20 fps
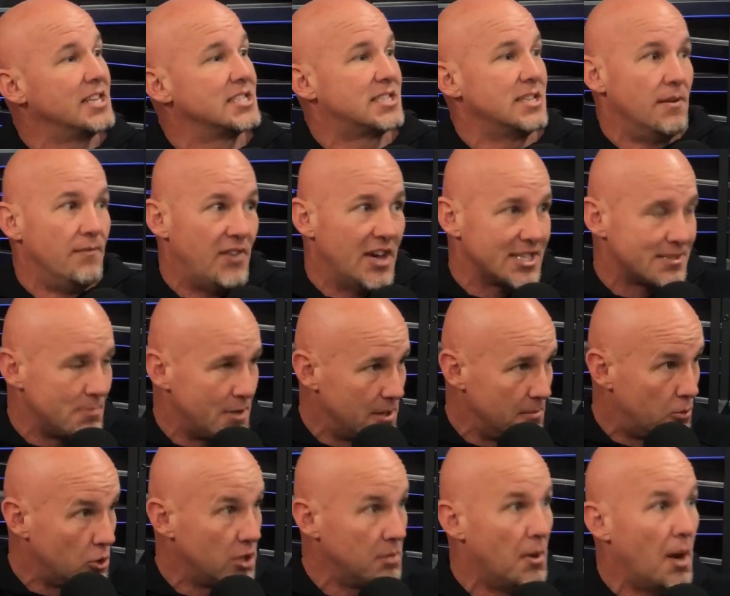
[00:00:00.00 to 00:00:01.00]
It's yes, an investment
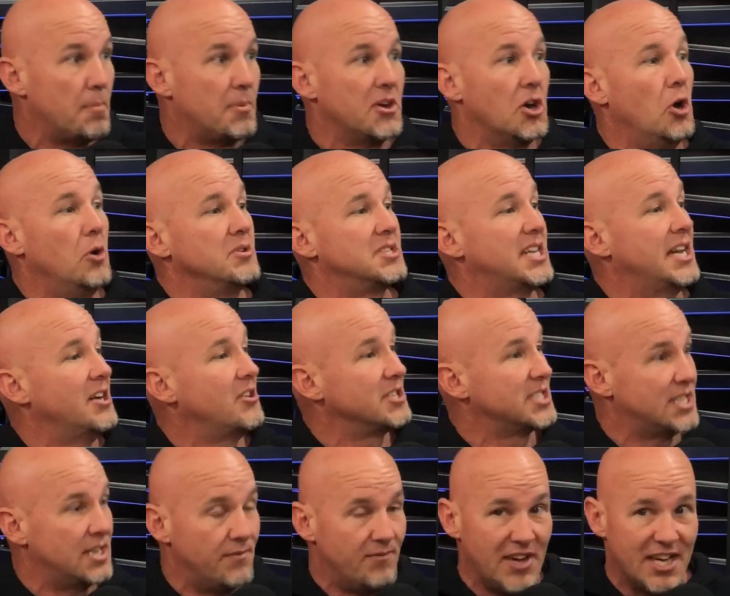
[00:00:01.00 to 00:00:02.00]
yes. to put them up in a hotel.
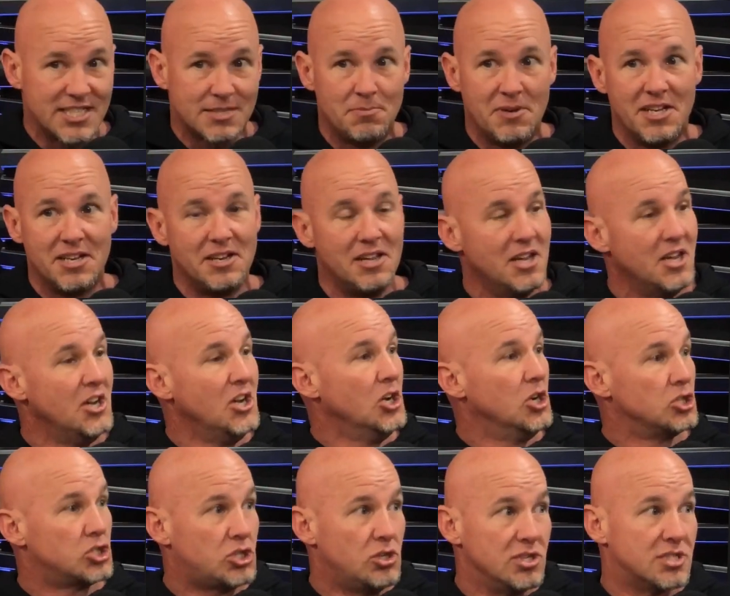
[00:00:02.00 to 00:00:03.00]
It's an investment
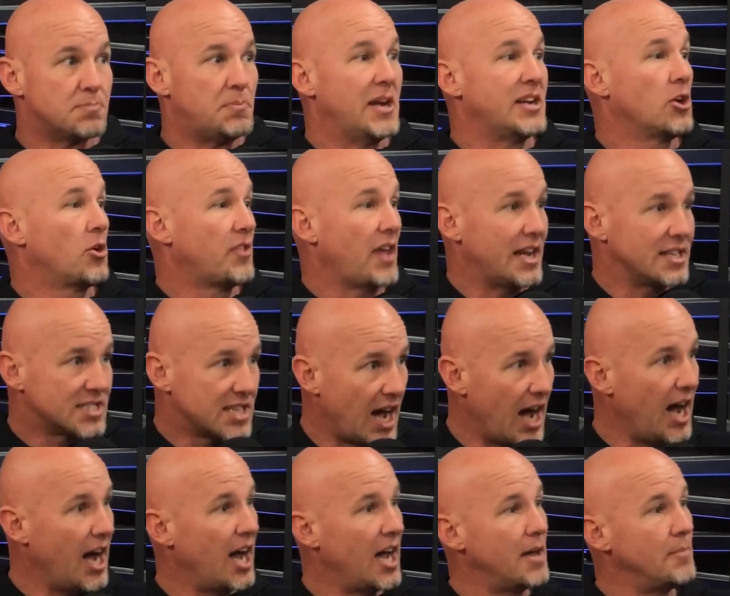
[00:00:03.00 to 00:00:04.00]
to spend all that
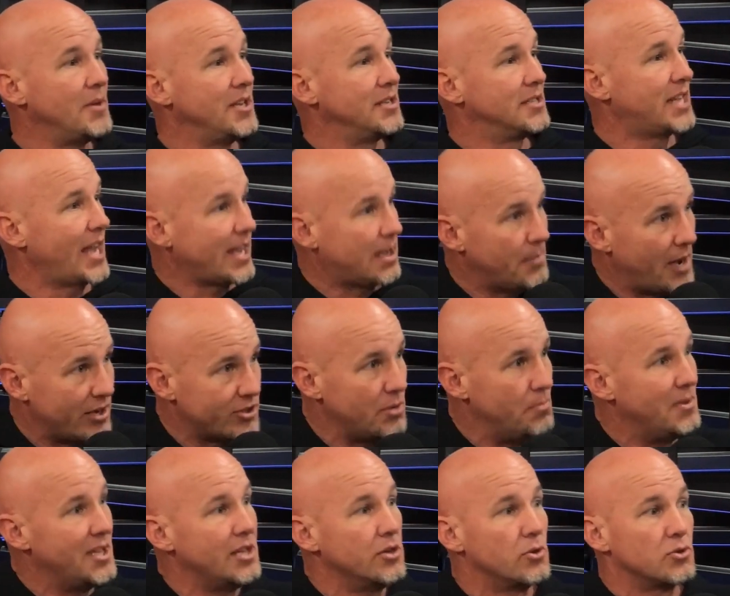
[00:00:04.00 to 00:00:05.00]
time and take them out to
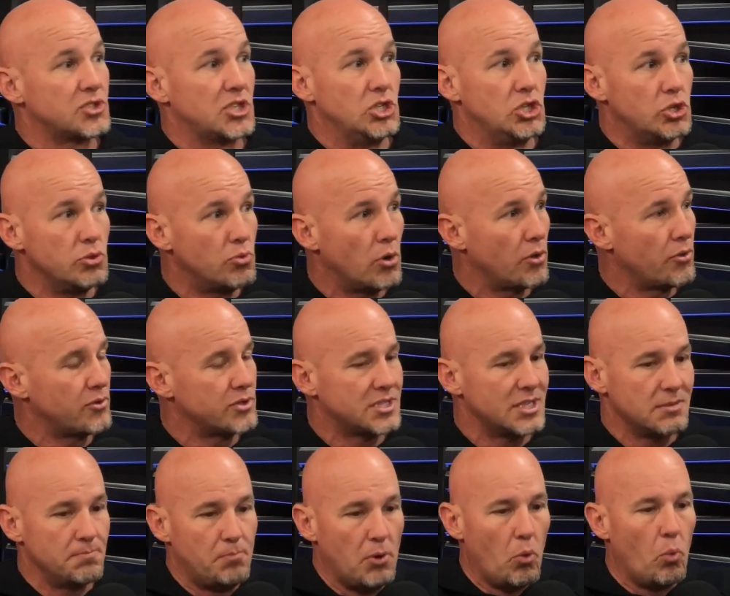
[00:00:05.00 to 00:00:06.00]
meals and do all those
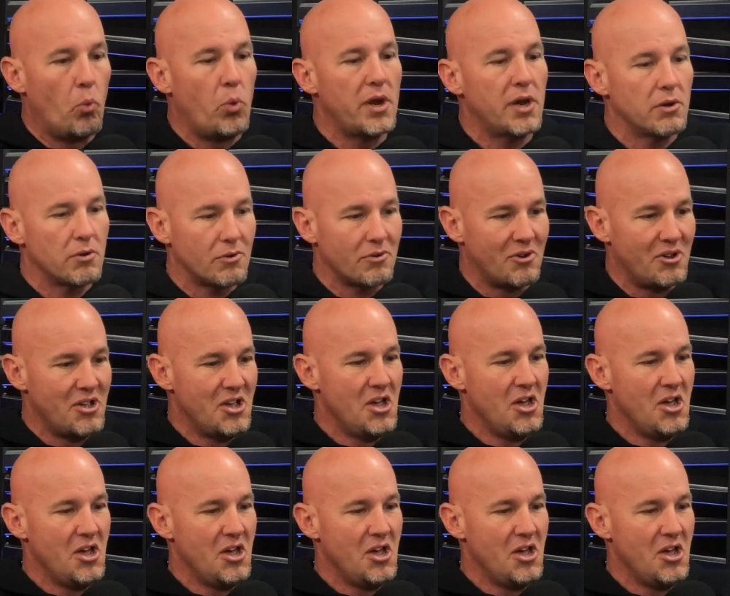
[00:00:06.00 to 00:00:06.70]
things. But we're...